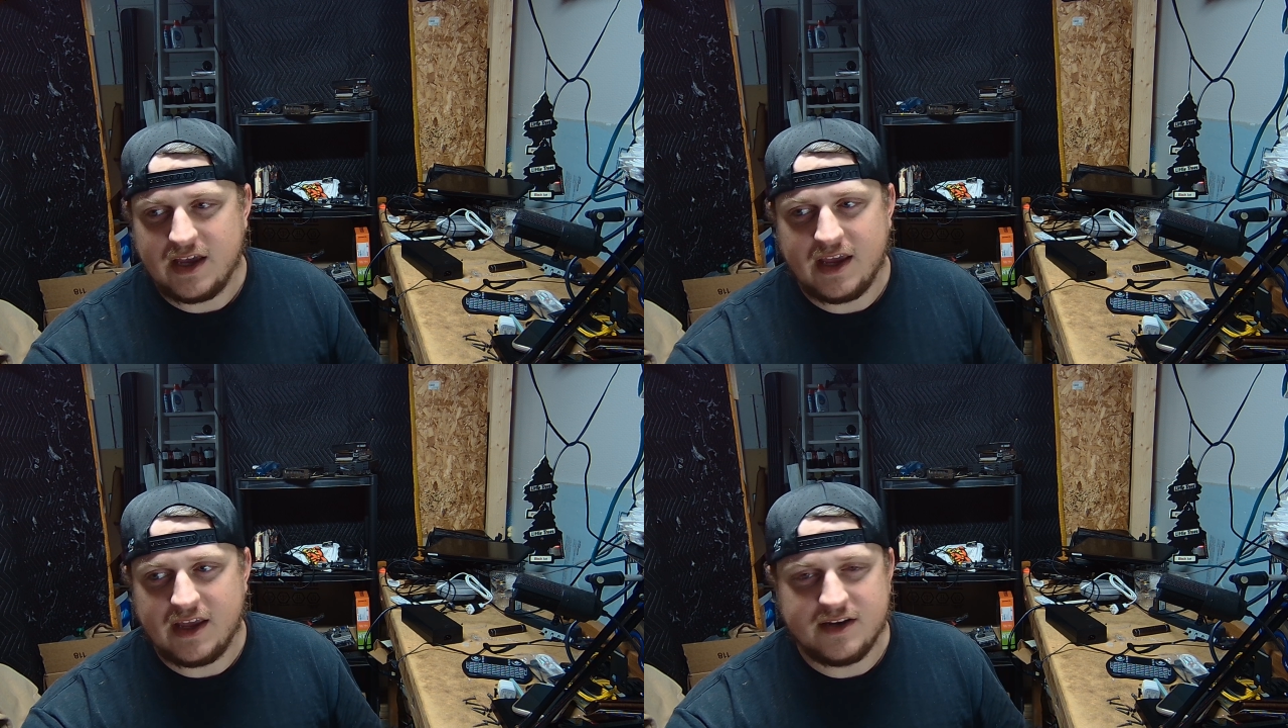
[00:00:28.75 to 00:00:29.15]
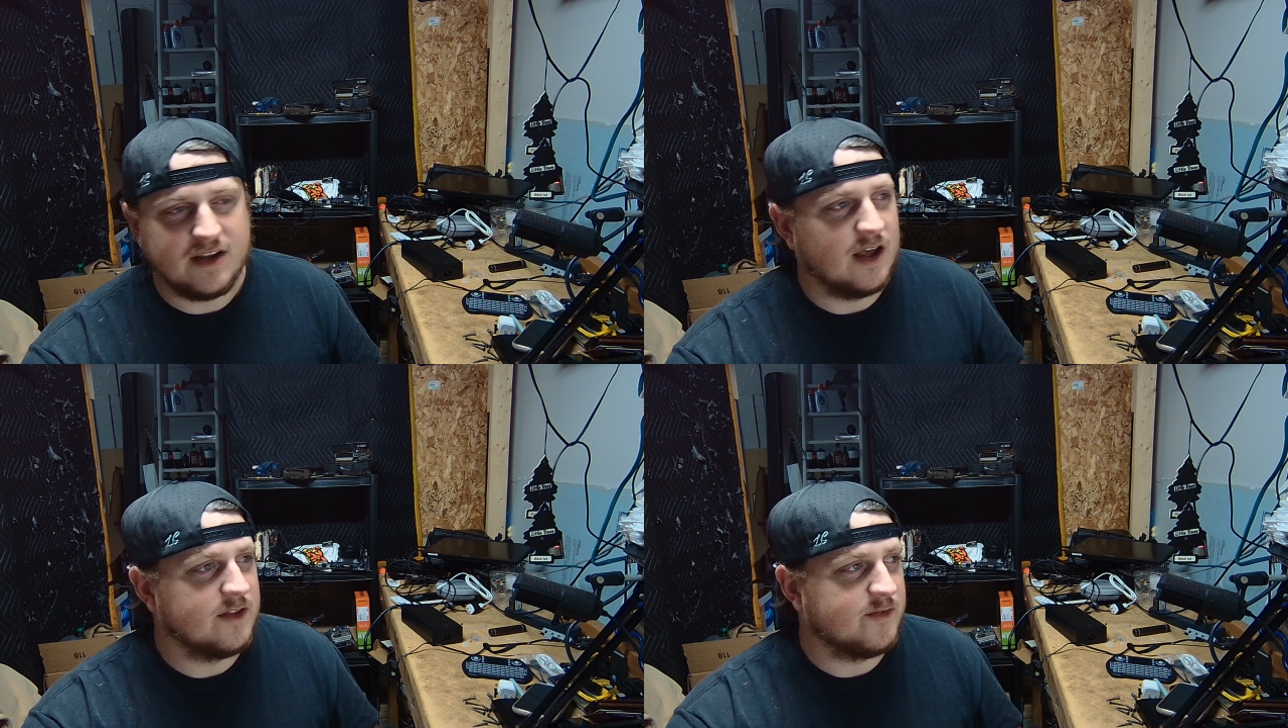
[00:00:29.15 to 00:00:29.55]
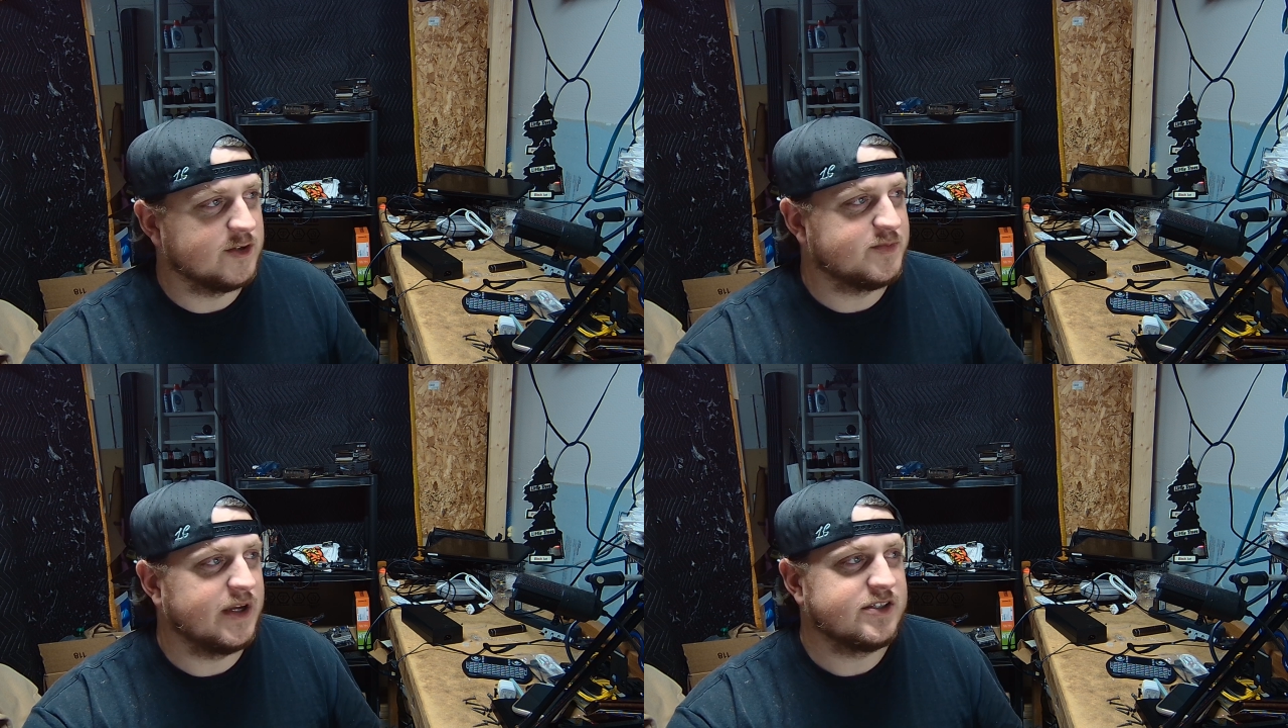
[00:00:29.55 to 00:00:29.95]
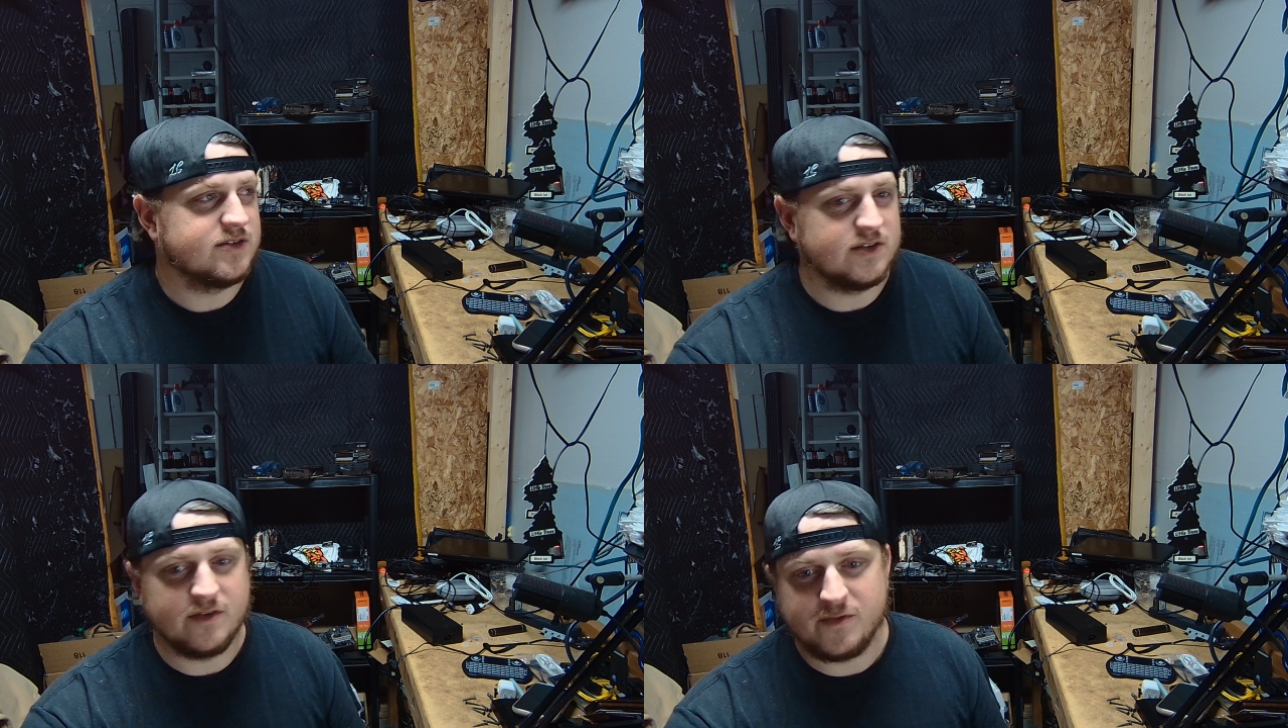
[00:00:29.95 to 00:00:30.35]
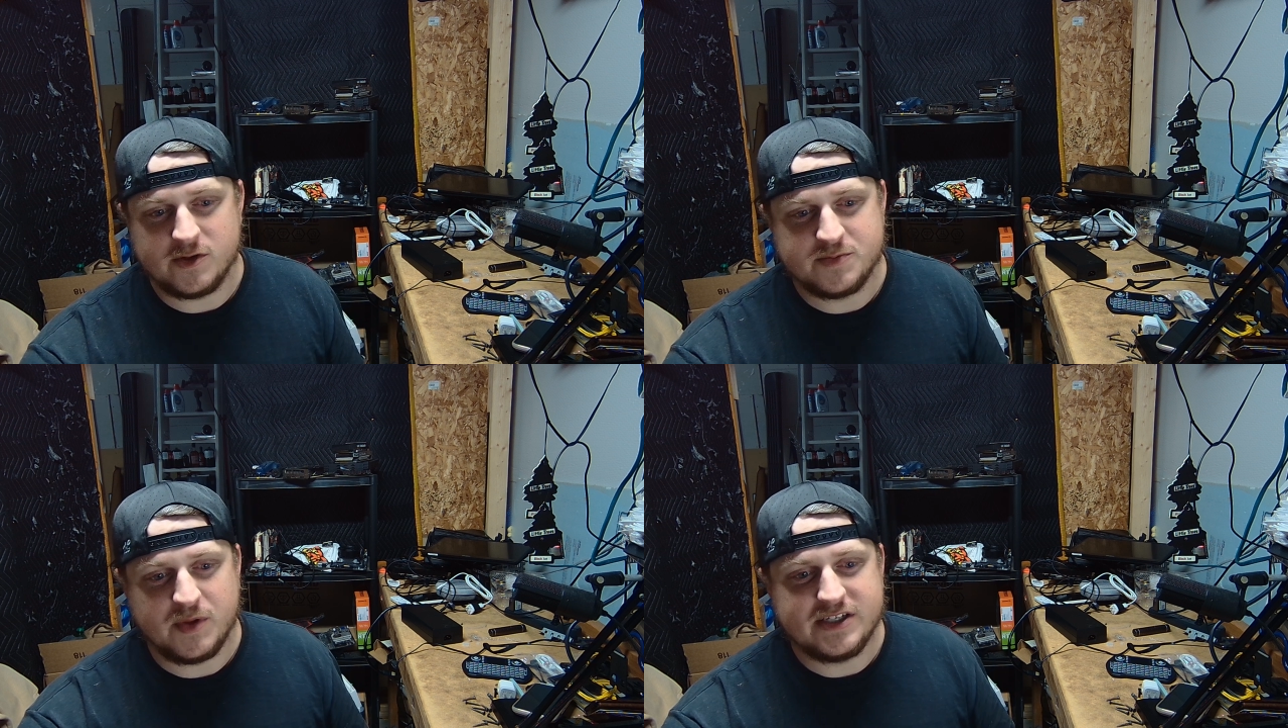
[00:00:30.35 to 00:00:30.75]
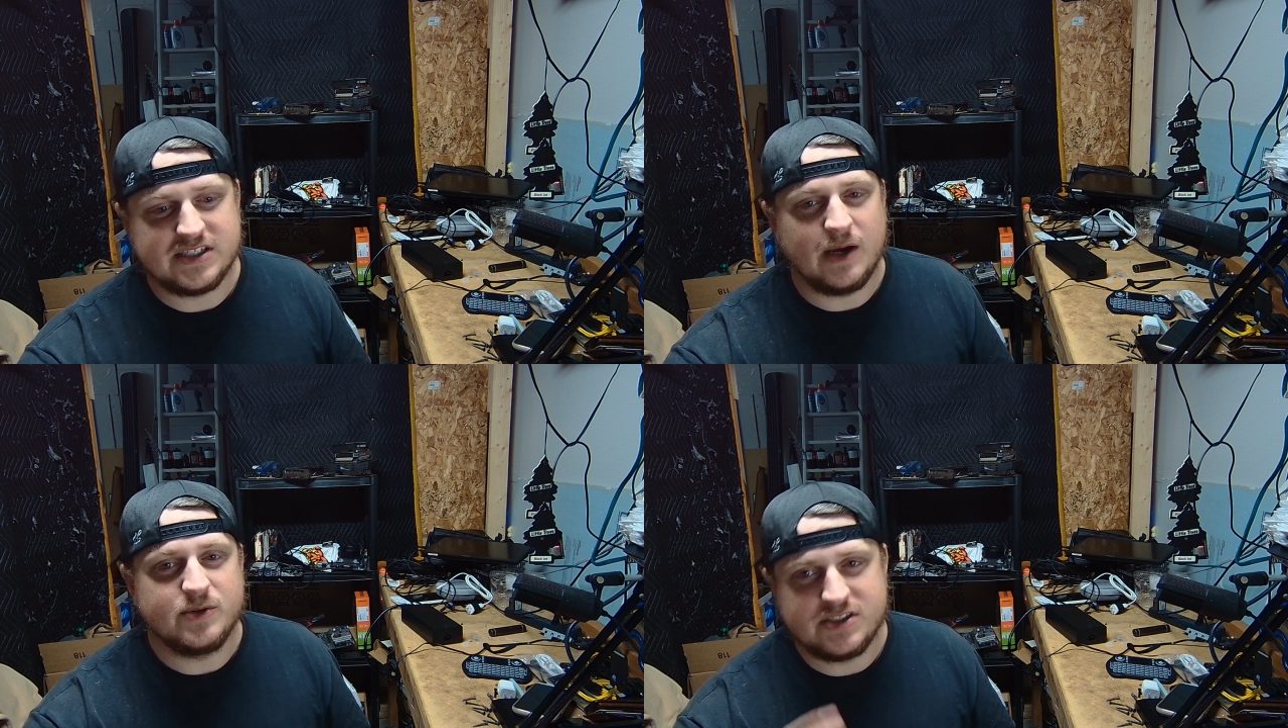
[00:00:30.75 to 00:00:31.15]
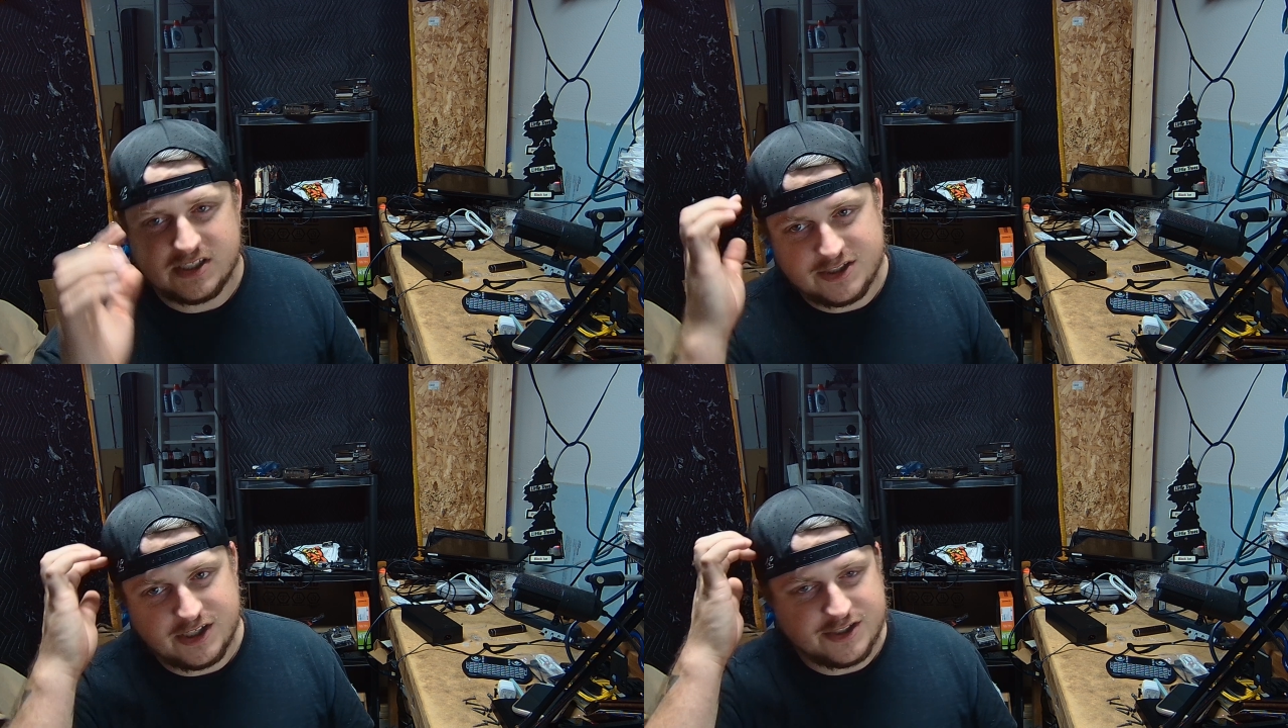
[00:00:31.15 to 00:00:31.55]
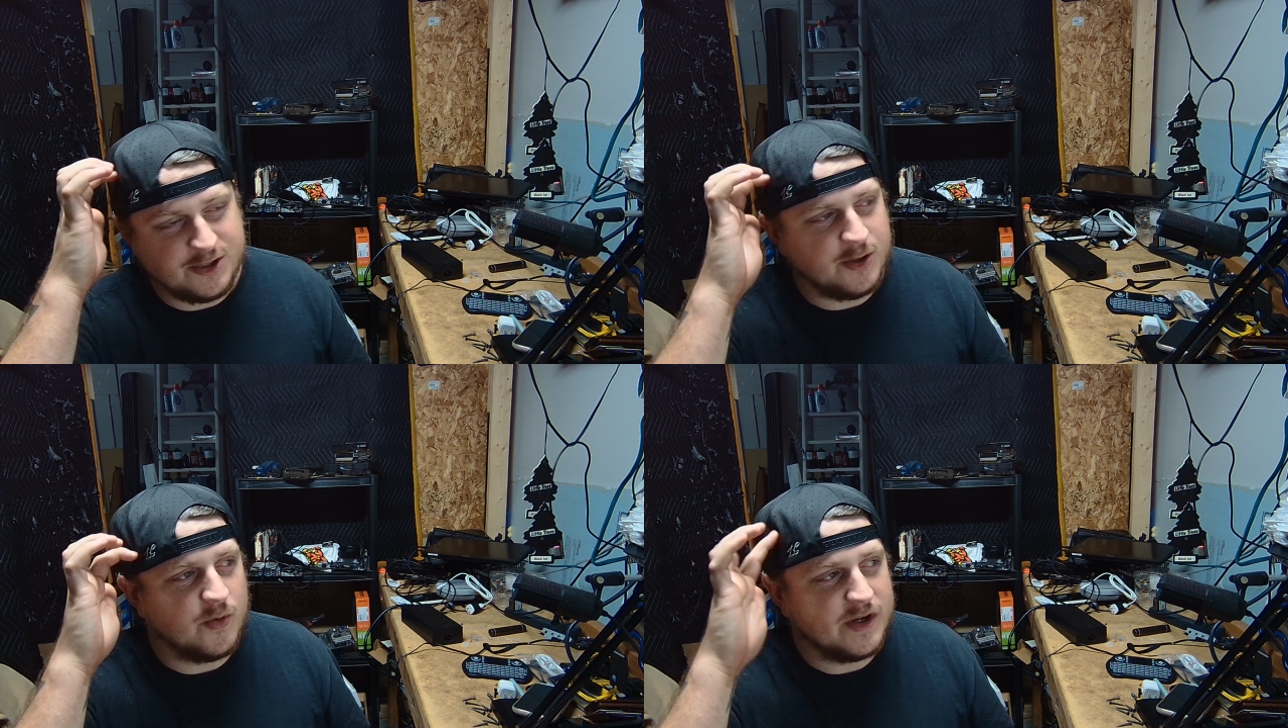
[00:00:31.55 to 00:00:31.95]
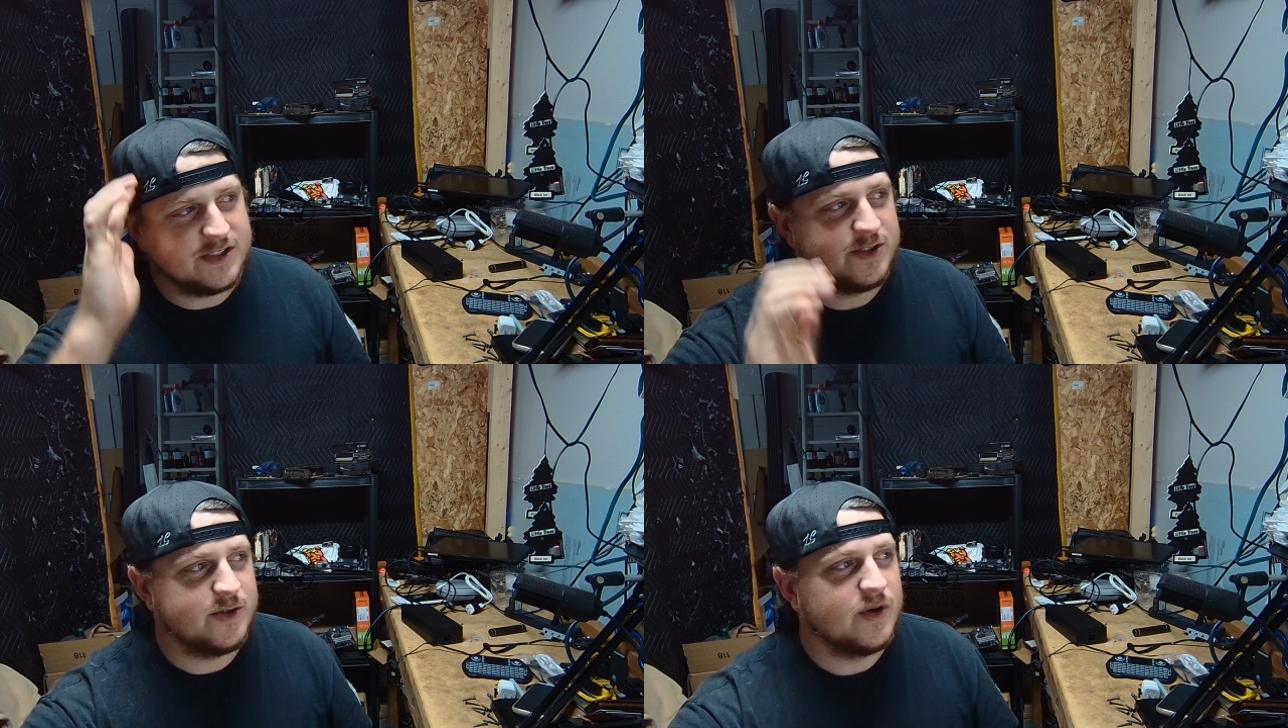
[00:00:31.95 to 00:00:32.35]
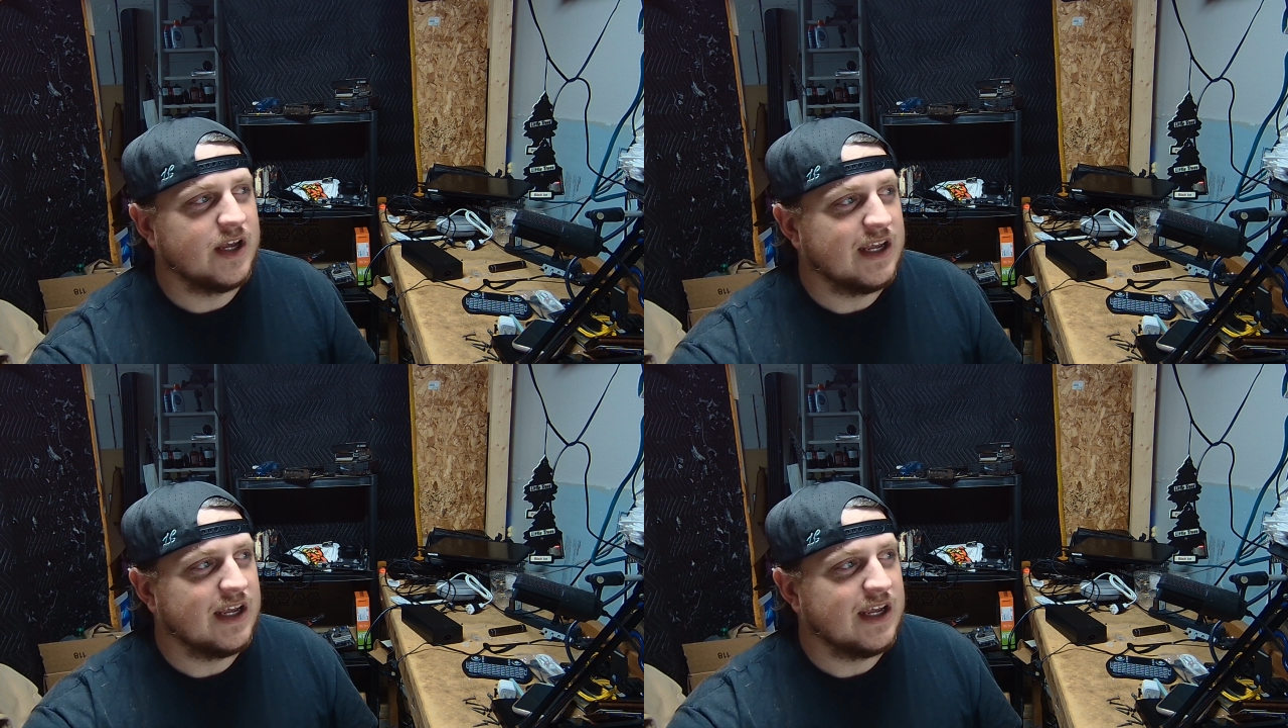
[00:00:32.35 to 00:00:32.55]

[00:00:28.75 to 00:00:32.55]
and the first place I would suggest you going to